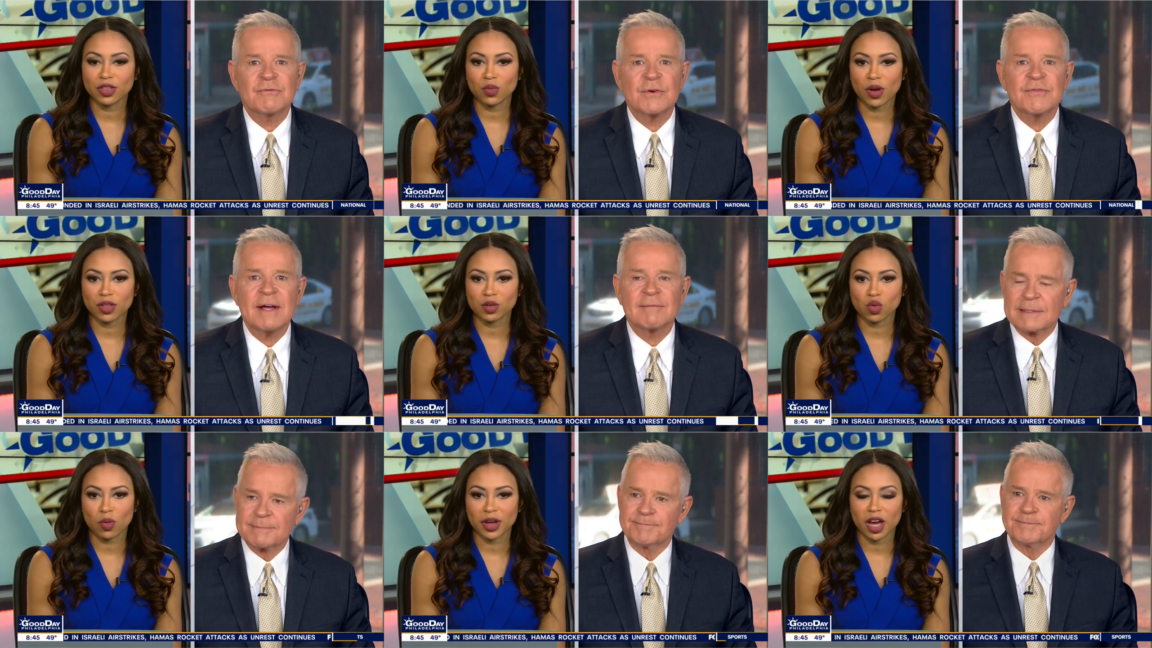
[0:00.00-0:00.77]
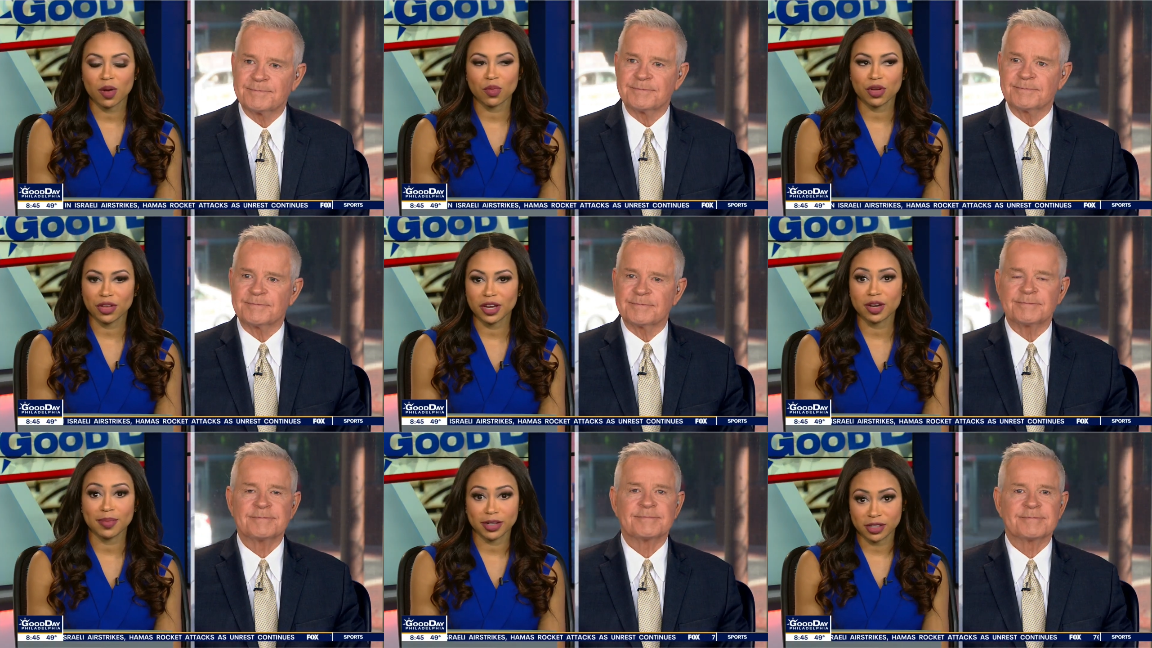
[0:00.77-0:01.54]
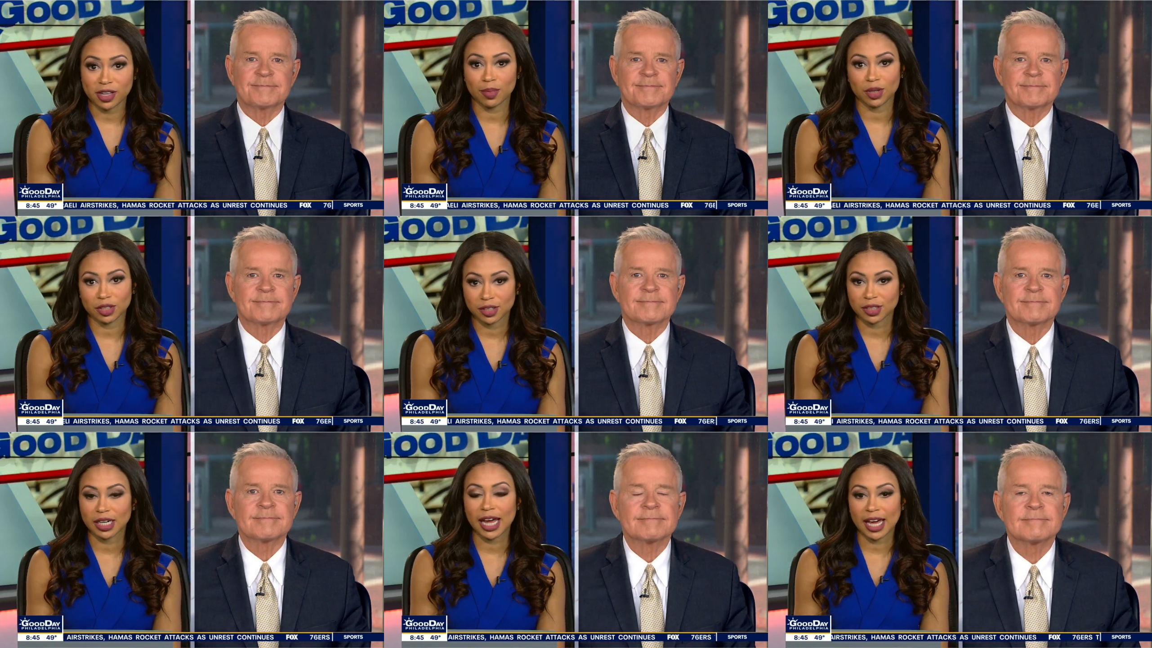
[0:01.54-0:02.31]
Speaker 1: the weather's warming up, we're thinking about summer.
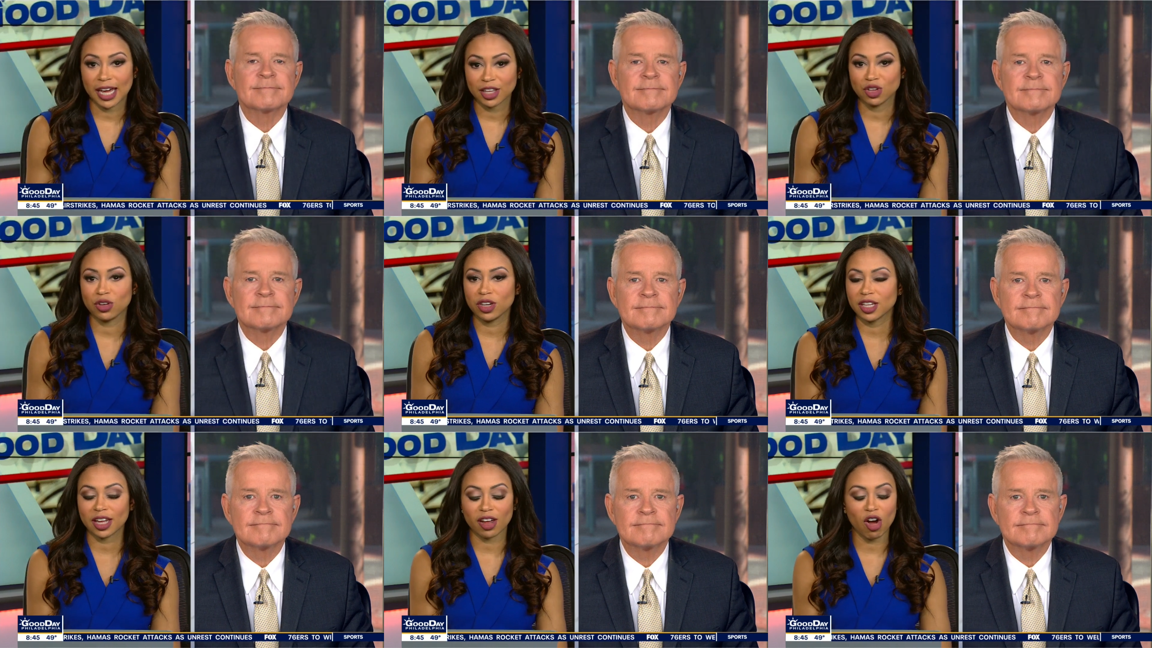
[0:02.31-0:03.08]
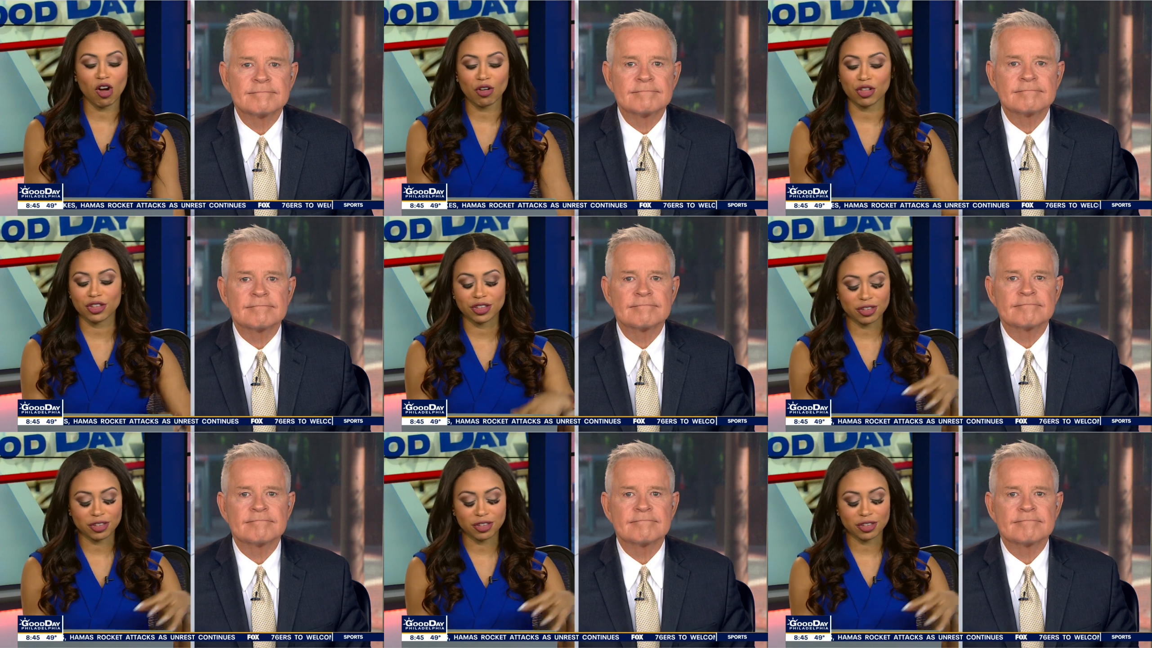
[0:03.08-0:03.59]
And you need to get all the